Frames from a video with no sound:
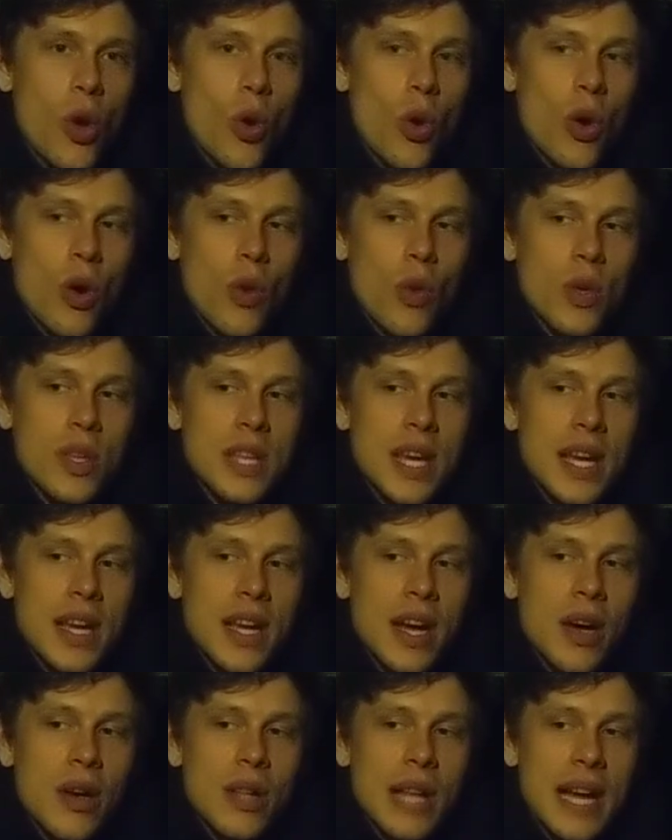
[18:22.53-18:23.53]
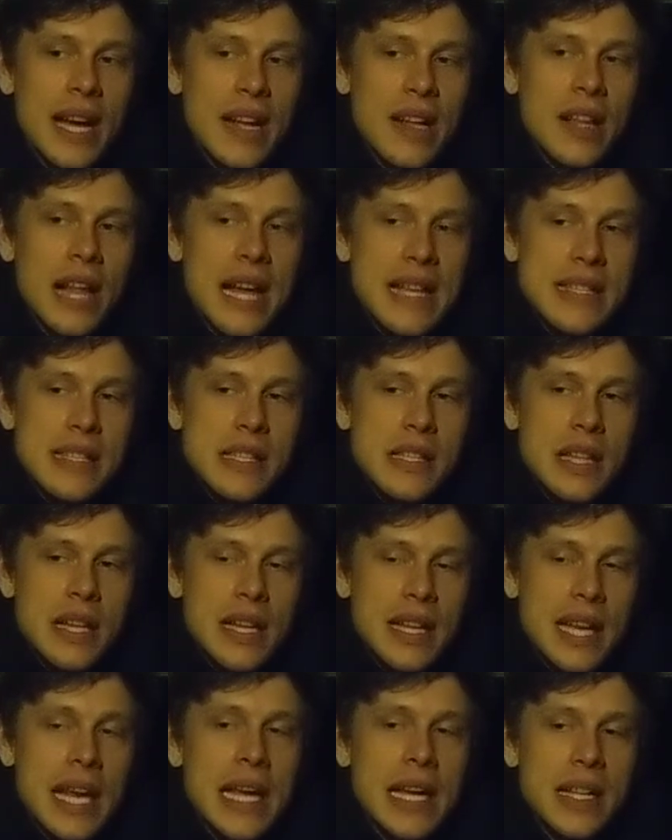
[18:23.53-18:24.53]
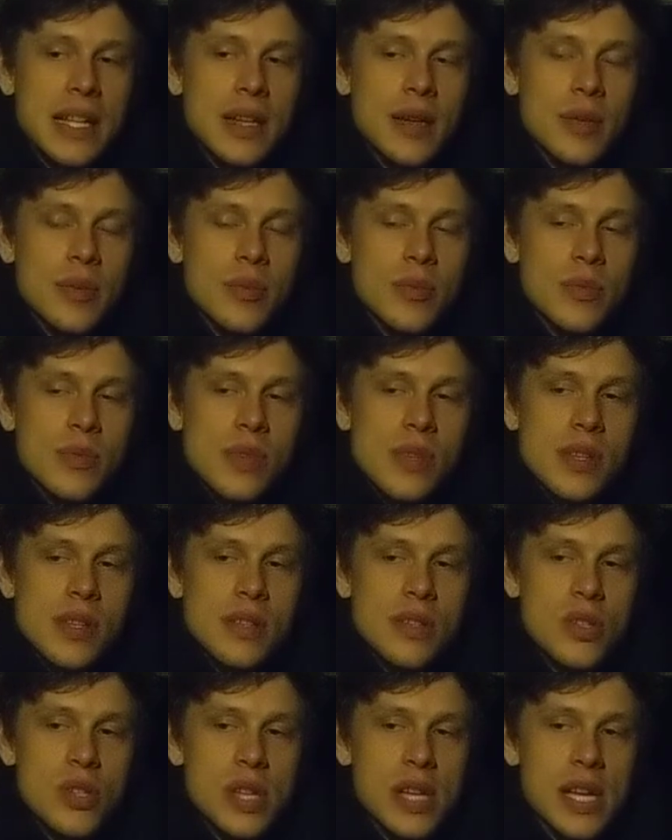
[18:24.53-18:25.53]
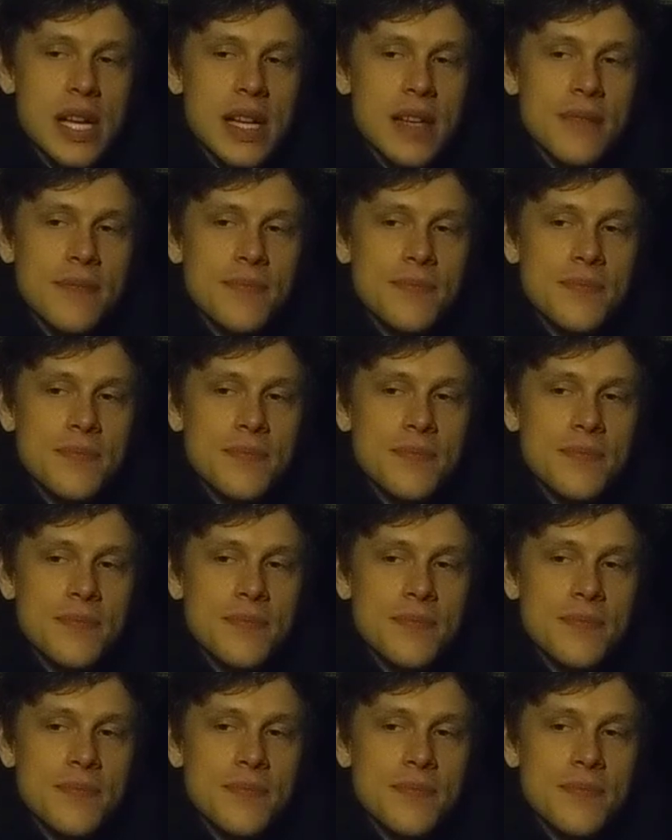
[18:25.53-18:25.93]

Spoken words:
Or would they go like classic, like Kingdom shit?